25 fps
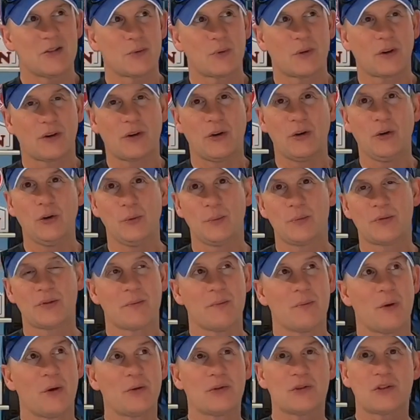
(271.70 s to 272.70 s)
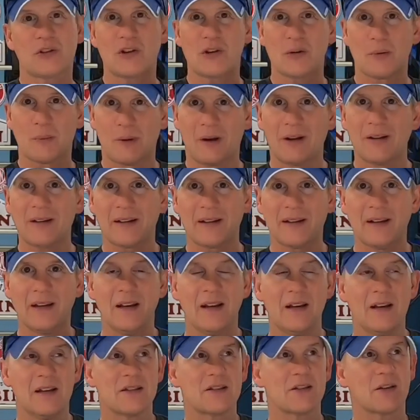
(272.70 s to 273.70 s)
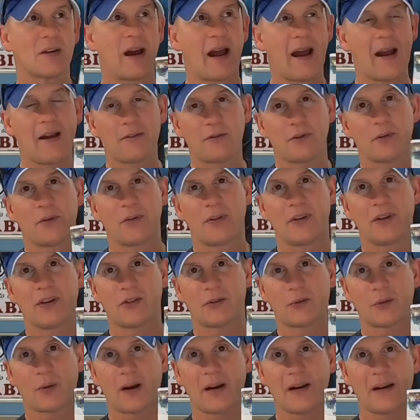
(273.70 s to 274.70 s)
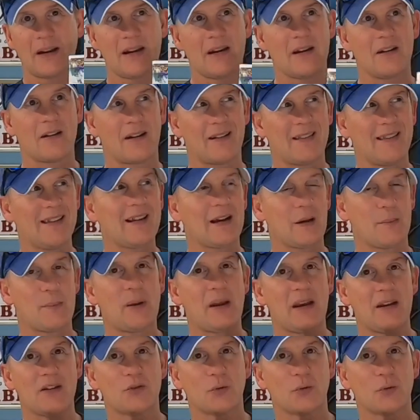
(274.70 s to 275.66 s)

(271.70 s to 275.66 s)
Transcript: recoups most of your money. So after this right here, I think I paid